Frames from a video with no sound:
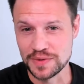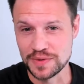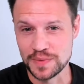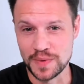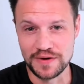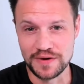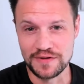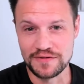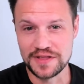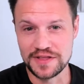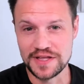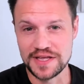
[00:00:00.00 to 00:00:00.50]

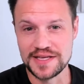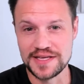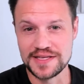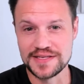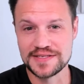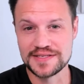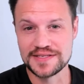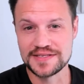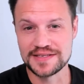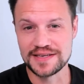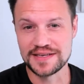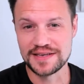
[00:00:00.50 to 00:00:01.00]
one of
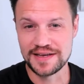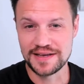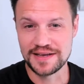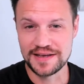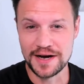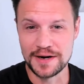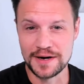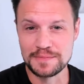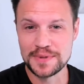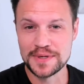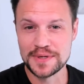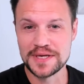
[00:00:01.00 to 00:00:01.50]
these
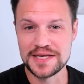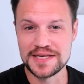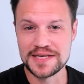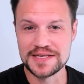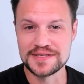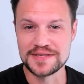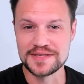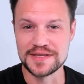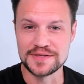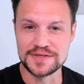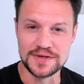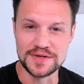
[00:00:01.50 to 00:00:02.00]
companies
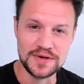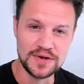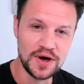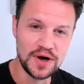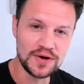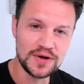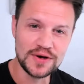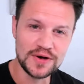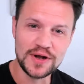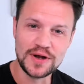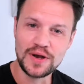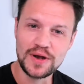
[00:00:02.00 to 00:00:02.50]
that's not
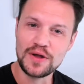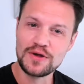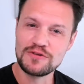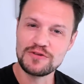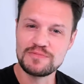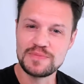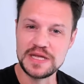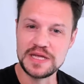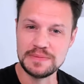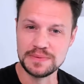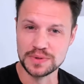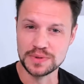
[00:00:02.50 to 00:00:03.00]
on a lot of
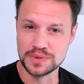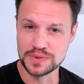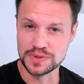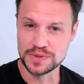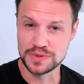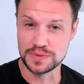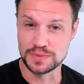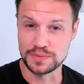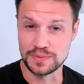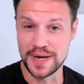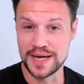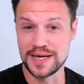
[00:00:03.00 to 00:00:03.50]

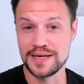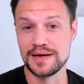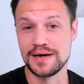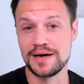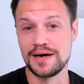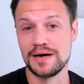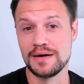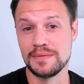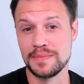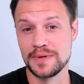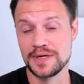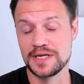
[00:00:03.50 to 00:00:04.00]
people's
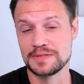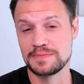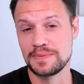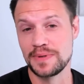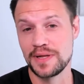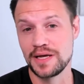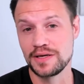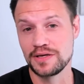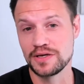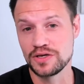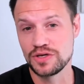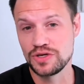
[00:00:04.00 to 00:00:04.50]
radar, but is
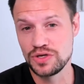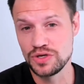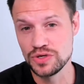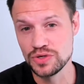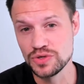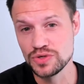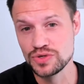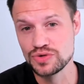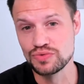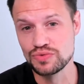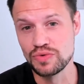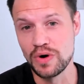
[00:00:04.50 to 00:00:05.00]
playing a
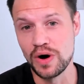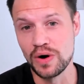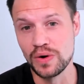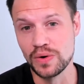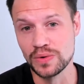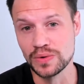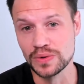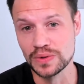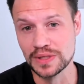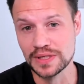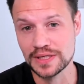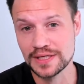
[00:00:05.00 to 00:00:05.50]
huge
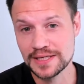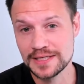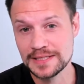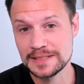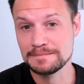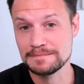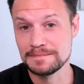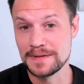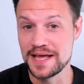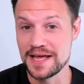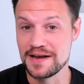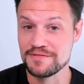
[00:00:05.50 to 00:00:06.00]
role
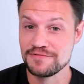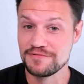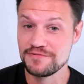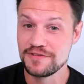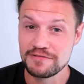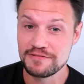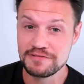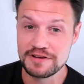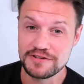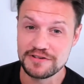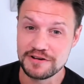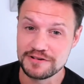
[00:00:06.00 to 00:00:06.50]
in a
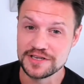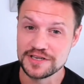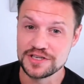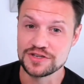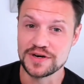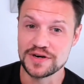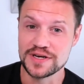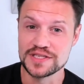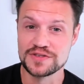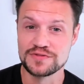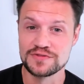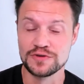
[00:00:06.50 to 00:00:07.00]
very, very
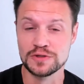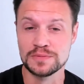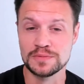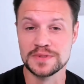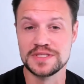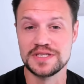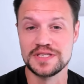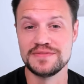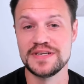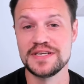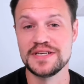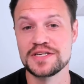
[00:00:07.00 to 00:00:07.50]

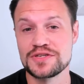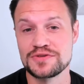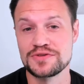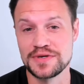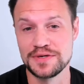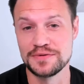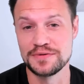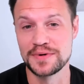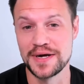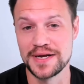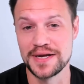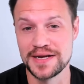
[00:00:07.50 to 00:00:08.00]
transformative
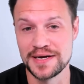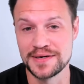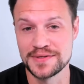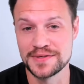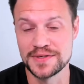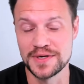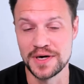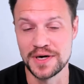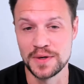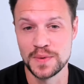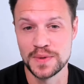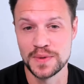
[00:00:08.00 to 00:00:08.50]
industry right now.
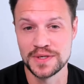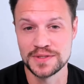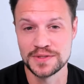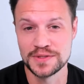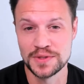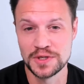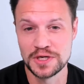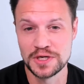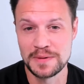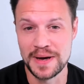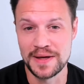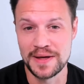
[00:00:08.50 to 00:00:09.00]
So, I want to
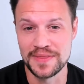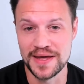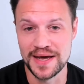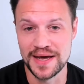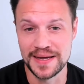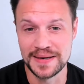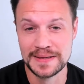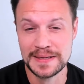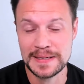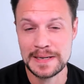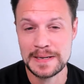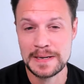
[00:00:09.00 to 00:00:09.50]
talk about
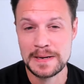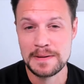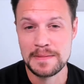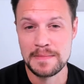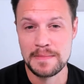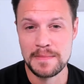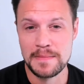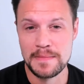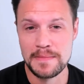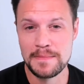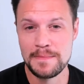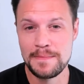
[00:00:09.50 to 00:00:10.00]
that.
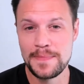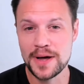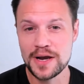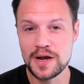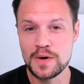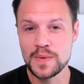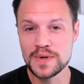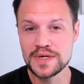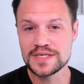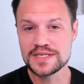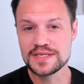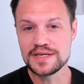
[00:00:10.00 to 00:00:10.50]
But I
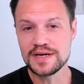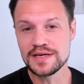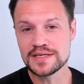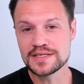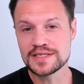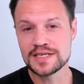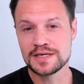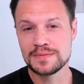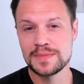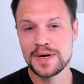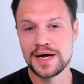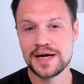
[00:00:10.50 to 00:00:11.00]
want to start
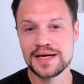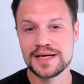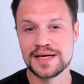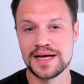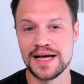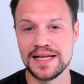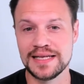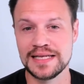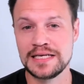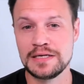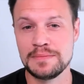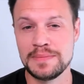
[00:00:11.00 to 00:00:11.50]
somewhere
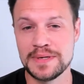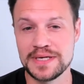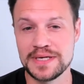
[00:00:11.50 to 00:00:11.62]
a little bit